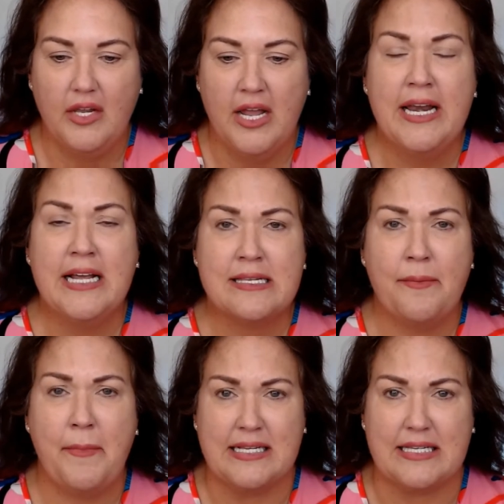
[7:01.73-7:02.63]
is
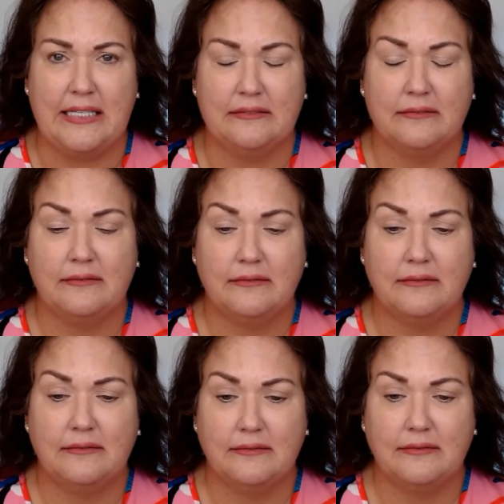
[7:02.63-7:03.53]
amazing.
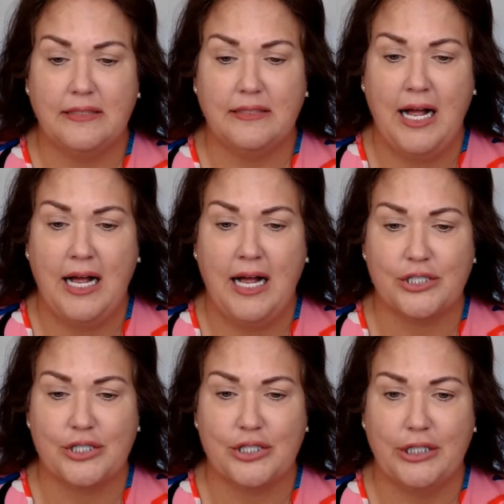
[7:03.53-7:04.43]
I have to
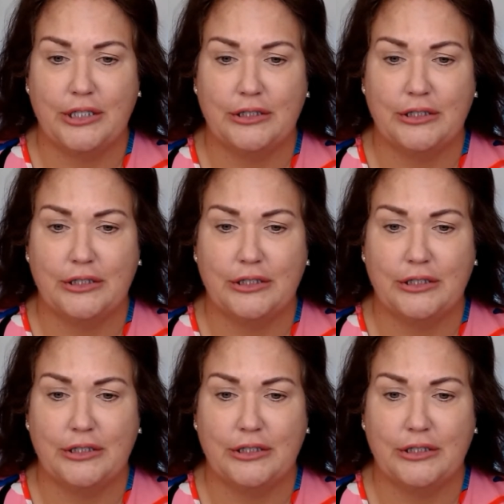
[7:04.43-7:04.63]
say.